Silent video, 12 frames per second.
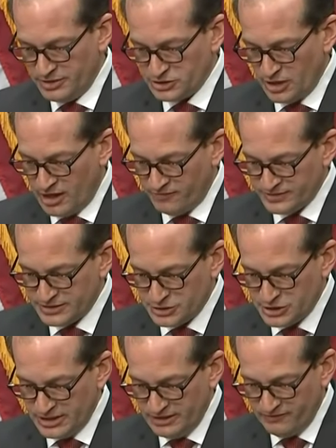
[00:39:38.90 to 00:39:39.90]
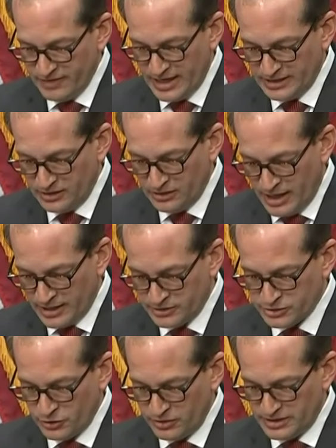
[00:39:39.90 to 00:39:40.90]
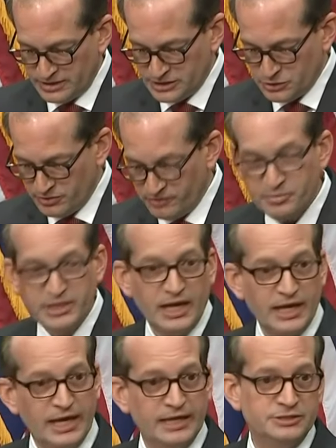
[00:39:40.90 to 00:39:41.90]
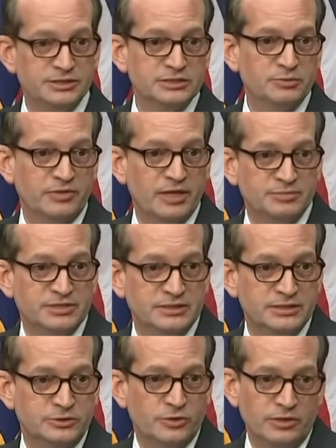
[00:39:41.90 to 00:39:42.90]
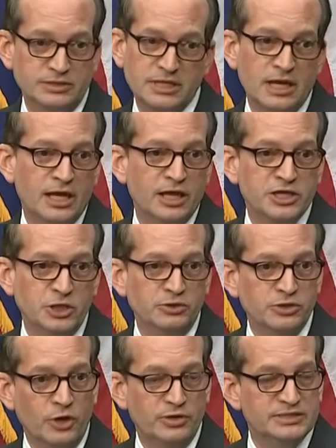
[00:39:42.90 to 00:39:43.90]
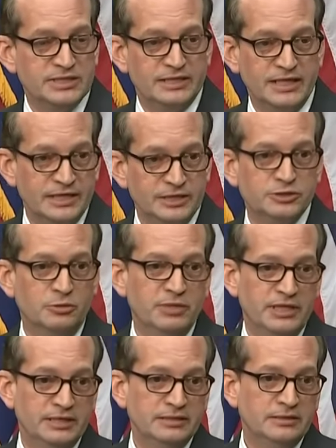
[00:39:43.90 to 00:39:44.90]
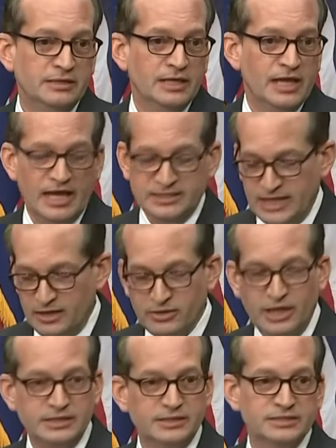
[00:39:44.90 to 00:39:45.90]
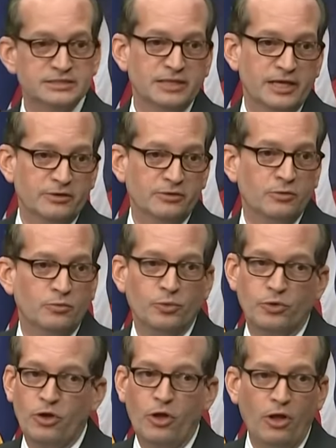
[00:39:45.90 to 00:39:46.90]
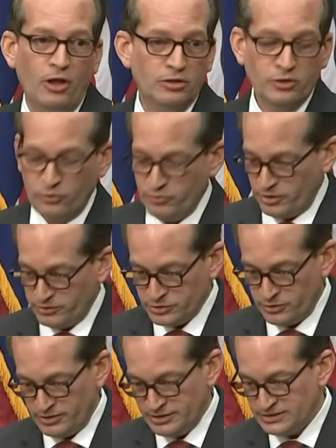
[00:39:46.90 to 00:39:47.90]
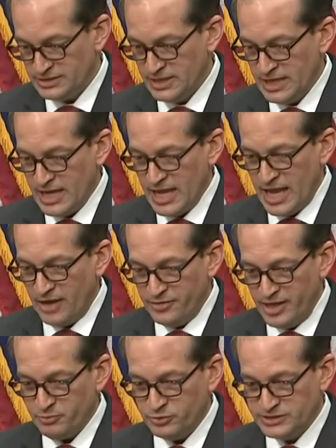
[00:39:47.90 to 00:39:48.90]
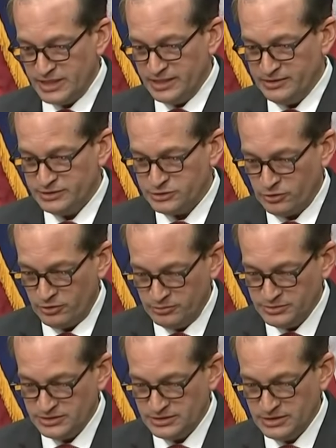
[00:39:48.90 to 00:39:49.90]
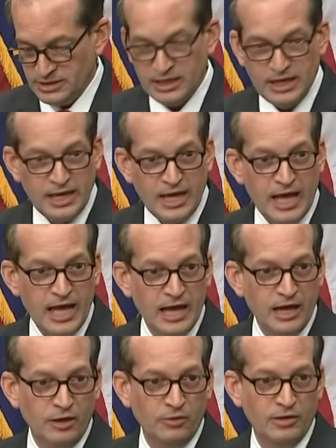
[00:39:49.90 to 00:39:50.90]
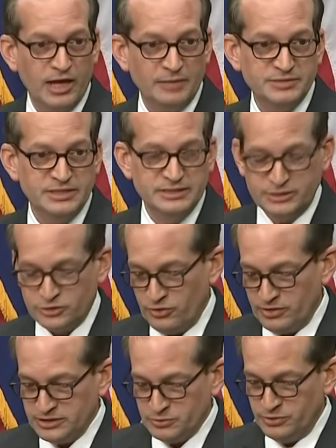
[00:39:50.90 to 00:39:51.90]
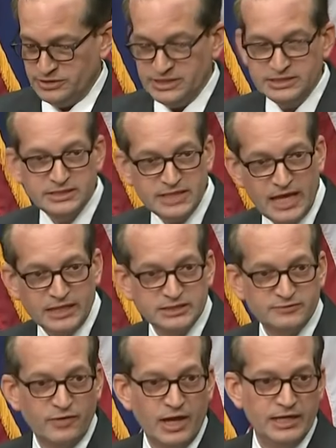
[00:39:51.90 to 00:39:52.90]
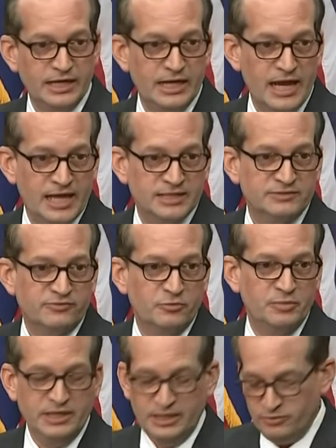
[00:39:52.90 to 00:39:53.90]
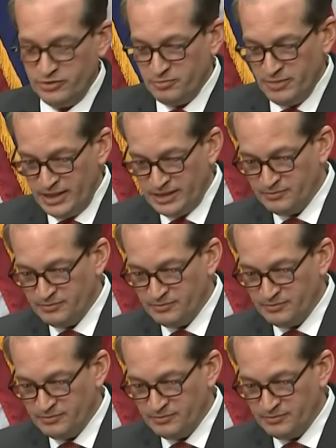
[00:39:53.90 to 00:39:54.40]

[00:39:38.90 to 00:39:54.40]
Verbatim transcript: office chief, and the line attorney and two FBI agents with Epstein's attorneys. You'll notice at the initial meeting, as outlined in this letter, who are all career attorneys, how they presented the terms, how Epstein's attorneys were dissatisfied and asked for a meeting with me,